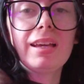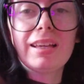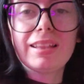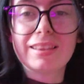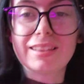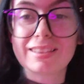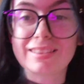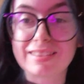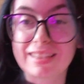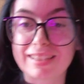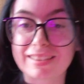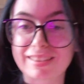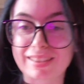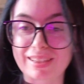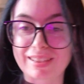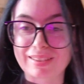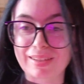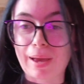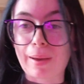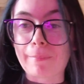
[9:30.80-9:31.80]
this desk
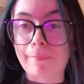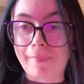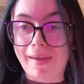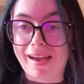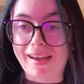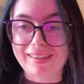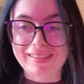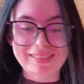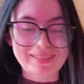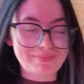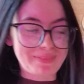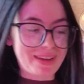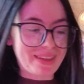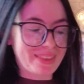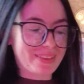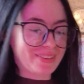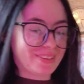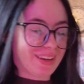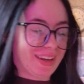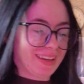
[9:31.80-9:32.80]
is a mess, by
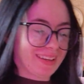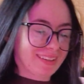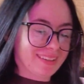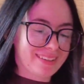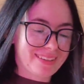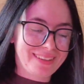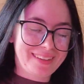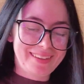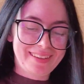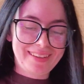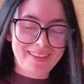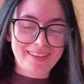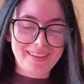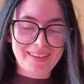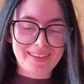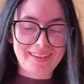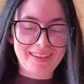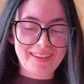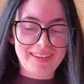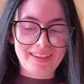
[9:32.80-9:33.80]
the way.
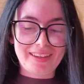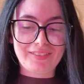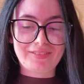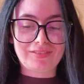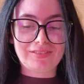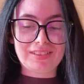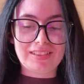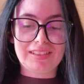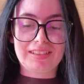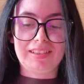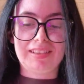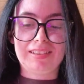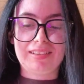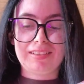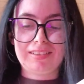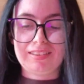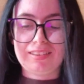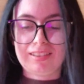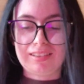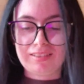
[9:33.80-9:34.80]
If we did,
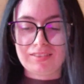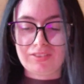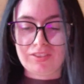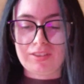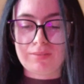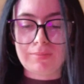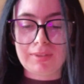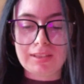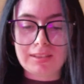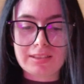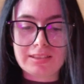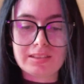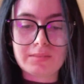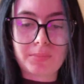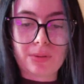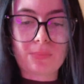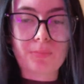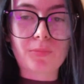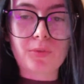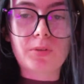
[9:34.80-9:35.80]
so try and make this a
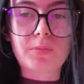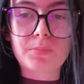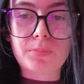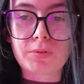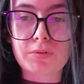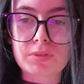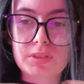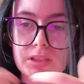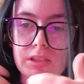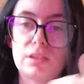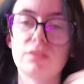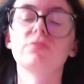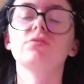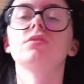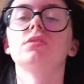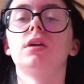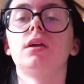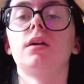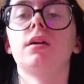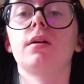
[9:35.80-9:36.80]
bit more book sleeve
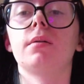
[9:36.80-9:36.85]
shape.